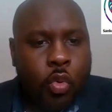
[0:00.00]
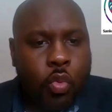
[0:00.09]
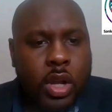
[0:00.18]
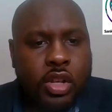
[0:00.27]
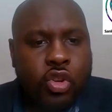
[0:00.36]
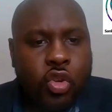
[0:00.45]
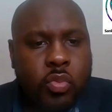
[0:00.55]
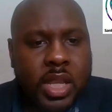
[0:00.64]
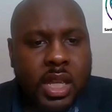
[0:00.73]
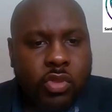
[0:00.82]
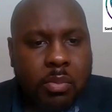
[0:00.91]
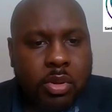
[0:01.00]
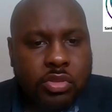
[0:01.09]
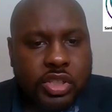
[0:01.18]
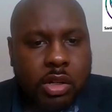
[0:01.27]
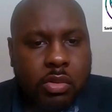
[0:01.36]
One Nubian
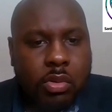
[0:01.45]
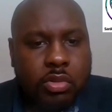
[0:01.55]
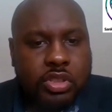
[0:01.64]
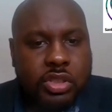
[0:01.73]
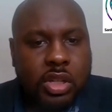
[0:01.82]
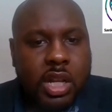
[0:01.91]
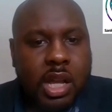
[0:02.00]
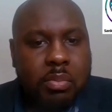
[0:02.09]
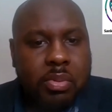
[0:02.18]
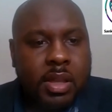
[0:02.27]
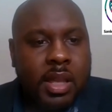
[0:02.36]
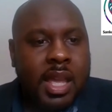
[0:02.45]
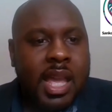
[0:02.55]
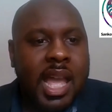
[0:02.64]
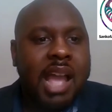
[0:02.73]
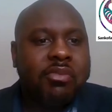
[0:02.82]
rebel general stood up
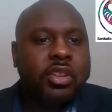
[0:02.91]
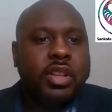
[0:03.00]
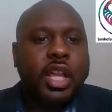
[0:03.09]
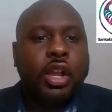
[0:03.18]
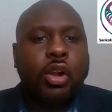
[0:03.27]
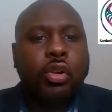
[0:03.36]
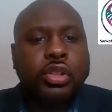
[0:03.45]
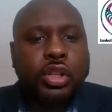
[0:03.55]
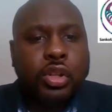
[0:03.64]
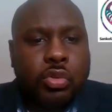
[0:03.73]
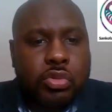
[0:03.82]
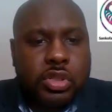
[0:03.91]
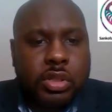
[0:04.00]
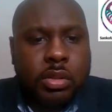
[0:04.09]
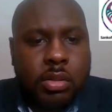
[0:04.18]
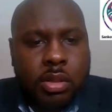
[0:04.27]
after they heard the
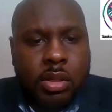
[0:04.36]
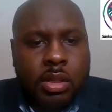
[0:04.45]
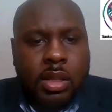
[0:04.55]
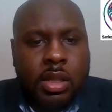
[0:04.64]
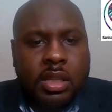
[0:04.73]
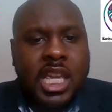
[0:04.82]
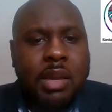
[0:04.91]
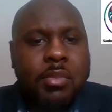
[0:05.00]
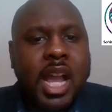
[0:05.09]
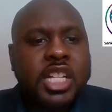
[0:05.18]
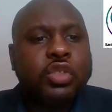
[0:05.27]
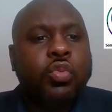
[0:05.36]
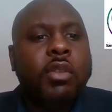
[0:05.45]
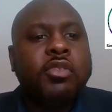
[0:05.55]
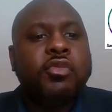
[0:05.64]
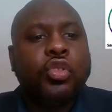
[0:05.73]
news. The Kemites
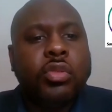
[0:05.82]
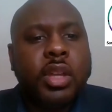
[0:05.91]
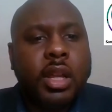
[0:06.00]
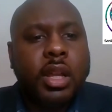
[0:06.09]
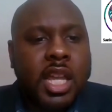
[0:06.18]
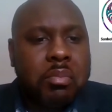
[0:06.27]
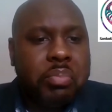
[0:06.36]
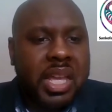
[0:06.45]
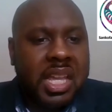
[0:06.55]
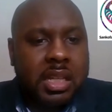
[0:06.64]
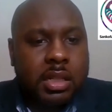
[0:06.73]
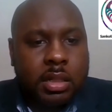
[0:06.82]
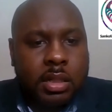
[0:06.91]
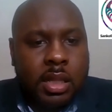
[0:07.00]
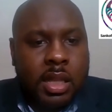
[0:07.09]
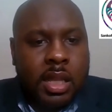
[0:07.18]
withdrew their campaign.
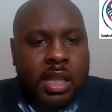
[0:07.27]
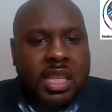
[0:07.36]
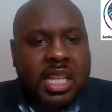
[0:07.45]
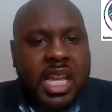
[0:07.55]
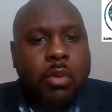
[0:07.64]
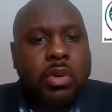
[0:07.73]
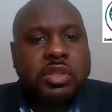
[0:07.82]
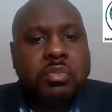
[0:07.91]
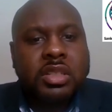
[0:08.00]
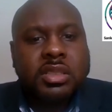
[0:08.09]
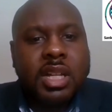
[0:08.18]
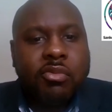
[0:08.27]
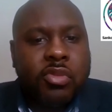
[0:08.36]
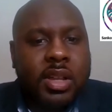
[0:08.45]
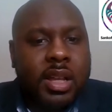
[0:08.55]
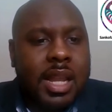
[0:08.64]
The cowards must
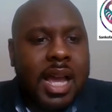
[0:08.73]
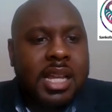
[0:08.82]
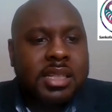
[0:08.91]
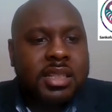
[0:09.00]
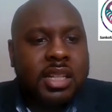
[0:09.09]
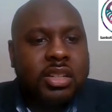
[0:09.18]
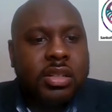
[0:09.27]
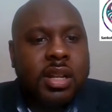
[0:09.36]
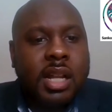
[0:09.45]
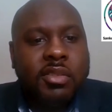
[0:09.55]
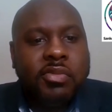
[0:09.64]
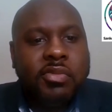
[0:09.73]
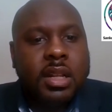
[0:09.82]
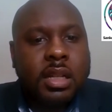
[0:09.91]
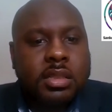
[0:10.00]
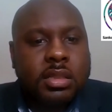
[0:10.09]
have realized they could not
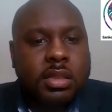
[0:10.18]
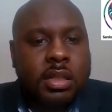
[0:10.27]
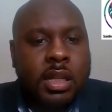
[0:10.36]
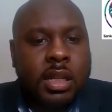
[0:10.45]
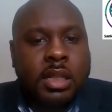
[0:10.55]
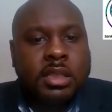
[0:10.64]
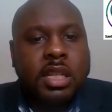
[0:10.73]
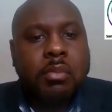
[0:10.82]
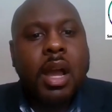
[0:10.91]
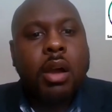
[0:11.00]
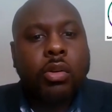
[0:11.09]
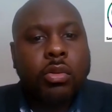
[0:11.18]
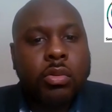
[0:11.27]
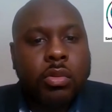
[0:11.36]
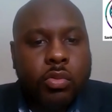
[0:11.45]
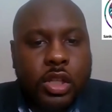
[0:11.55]
defeat us. Tomorrow
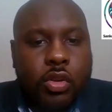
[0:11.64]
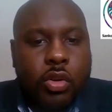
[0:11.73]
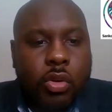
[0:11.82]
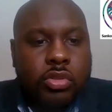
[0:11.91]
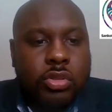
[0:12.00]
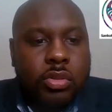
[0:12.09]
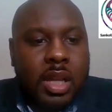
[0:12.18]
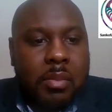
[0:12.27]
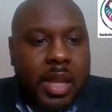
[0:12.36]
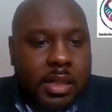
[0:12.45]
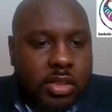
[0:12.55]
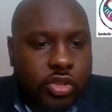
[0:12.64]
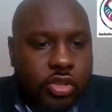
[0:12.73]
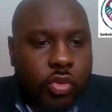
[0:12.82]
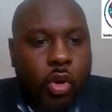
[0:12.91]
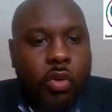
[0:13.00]
we go to Kemet
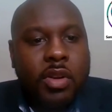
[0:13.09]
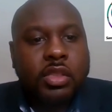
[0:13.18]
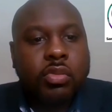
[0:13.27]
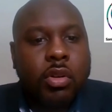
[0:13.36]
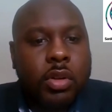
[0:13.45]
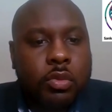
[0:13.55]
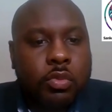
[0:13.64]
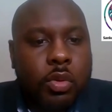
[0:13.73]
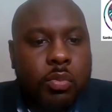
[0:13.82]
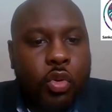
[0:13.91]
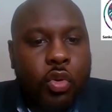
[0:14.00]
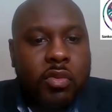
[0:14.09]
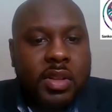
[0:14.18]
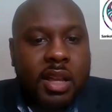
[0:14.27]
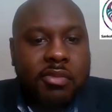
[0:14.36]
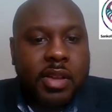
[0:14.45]
to overthrow and
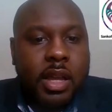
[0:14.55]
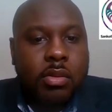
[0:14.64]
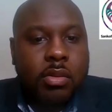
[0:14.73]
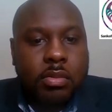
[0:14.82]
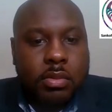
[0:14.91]
remove their pharaoh.